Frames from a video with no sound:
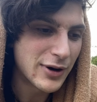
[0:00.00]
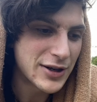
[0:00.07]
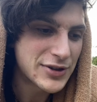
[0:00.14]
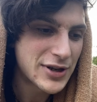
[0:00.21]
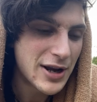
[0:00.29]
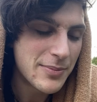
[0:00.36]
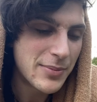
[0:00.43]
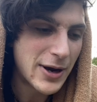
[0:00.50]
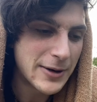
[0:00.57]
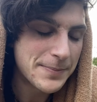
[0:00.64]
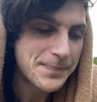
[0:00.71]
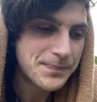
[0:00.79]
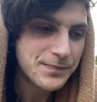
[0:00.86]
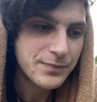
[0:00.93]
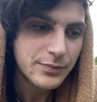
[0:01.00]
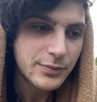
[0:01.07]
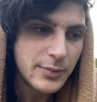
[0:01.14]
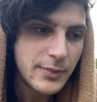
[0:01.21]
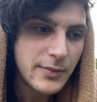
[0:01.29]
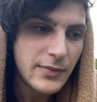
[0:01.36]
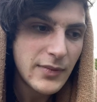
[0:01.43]
us. But
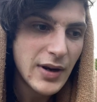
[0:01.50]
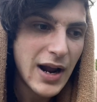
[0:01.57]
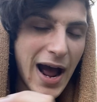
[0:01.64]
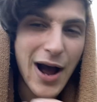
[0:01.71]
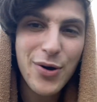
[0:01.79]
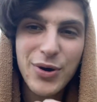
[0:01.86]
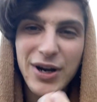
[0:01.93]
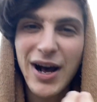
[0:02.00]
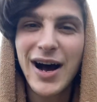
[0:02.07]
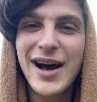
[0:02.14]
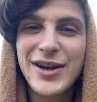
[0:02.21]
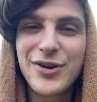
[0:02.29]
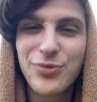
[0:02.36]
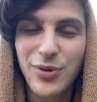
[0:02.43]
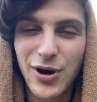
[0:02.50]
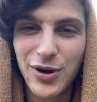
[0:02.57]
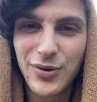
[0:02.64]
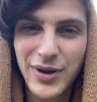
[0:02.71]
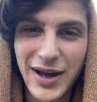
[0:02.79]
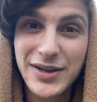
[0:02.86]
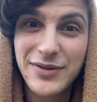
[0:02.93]
how can I
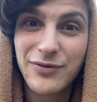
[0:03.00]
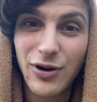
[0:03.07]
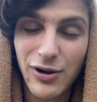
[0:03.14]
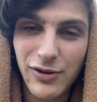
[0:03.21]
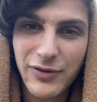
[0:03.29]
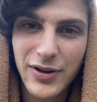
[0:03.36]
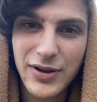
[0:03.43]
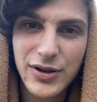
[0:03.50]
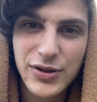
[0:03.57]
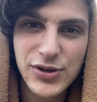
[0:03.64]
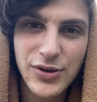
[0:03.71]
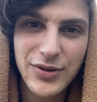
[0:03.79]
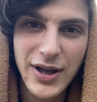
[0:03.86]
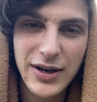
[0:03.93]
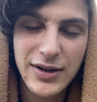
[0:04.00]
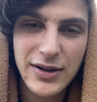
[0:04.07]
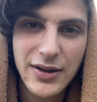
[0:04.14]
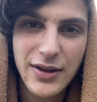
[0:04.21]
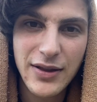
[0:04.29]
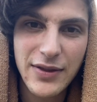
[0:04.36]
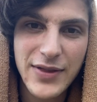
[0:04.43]
grow and evolve so that
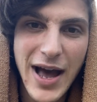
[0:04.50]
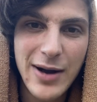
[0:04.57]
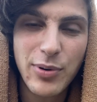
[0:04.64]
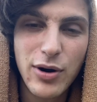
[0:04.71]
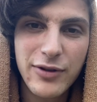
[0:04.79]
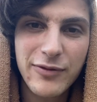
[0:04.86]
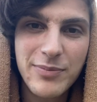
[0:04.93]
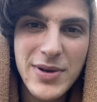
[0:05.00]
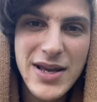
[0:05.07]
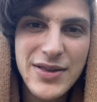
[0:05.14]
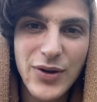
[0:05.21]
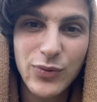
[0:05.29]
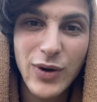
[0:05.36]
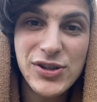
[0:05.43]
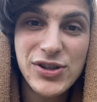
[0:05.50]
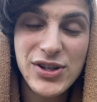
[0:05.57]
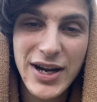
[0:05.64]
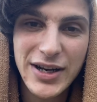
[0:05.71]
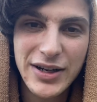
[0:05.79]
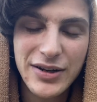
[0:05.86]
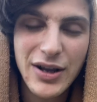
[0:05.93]
part of me that
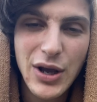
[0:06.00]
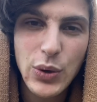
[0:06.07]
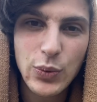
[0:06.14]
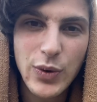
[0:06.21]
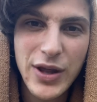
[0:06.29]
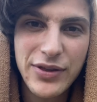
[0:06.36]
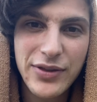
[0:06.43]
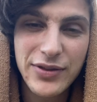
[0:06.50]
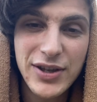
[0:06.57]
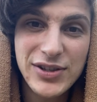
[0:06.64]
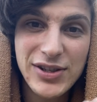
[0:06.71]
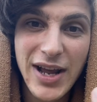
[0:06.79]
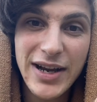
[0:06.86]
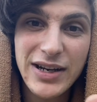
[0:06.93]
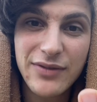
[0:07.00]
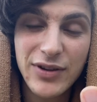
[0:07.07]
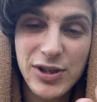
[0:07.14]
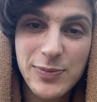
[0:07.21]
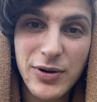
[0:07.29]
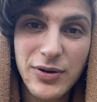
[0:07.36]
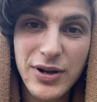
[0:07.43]
resonated with this negative
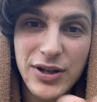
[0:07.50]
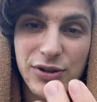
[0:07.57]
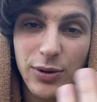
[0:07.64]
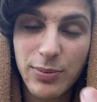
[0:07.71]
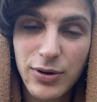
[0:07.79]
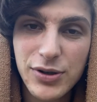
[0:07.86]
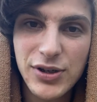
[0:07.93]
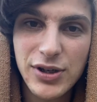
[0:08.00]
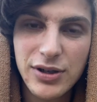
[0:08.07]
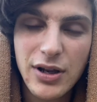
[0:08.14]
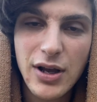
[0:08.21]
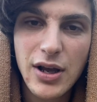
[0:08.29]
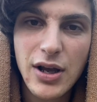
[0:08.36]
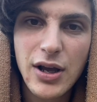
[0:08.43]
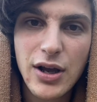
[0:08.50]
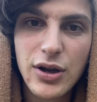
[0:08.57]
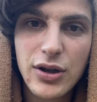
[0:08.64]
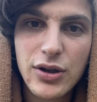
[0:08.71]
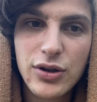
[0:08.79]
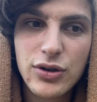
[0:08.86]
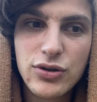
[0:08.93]
experience or person
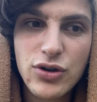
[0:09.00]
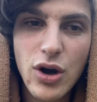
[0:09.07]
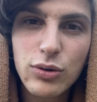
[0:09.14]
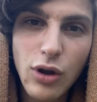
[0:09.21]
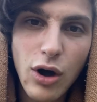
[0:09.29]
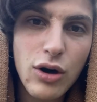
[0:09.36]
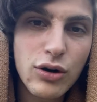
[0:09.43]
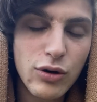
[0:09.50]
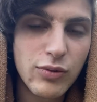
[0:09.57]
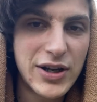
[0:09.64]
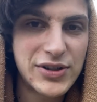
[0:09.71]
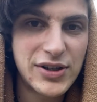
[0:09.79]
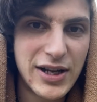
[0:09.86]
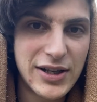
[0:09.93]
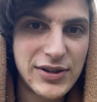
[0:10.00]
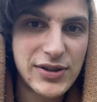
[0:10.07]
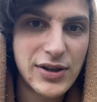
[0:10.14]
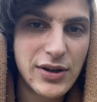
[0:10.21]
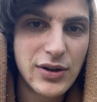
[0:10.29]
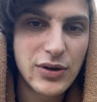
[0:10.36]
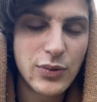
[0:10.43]
no longer resonates
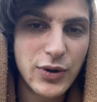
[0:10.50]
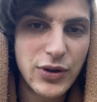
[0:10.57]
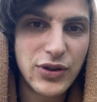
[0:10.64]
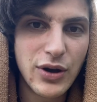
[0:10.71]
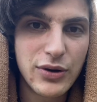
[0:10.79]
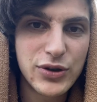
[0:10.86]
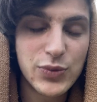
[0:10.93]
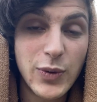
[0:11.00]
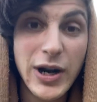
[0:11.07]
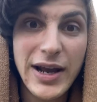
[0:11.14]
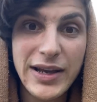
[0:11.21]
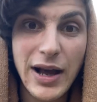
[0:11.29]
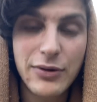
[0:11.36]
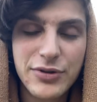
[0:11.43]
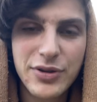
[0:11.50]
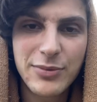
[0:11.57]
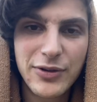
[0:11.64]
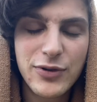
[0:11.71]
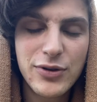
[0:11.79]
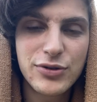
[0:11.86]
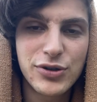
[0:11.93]
with those when I encounter them in
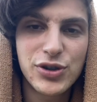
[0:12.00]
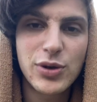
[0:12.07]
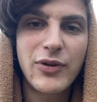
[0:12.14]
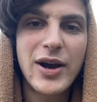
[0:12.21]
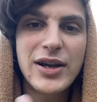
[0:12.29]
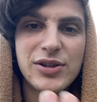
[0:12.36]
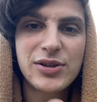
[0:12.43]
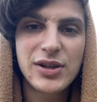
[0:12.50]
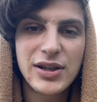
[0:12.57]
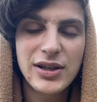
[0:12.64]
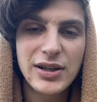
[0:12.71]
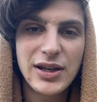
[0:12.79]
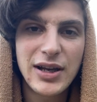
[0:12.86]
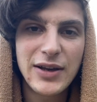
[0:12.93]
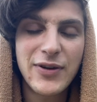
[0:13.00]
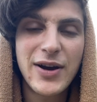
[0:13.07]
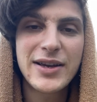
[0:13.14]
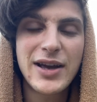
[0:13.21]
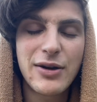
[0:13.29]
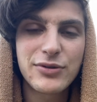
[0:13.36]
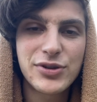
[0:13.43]
the future? So if I
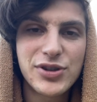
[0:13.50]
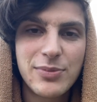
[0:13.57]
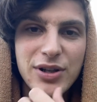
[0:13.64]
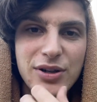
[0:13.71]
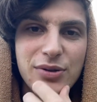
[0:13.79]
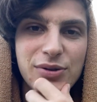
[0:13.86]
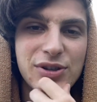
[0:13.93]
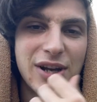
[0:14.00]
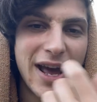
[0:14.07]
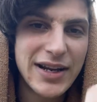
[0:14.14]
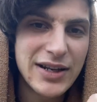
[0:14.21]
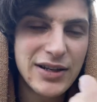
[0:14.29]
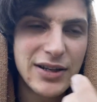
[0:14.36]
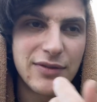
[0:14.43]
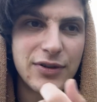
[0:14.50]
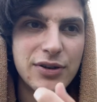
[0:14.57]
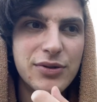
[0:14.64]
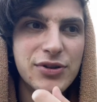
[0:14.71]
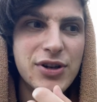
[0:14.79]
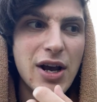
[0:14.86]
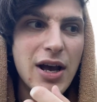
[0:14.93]
encounter somebody who's negative and who's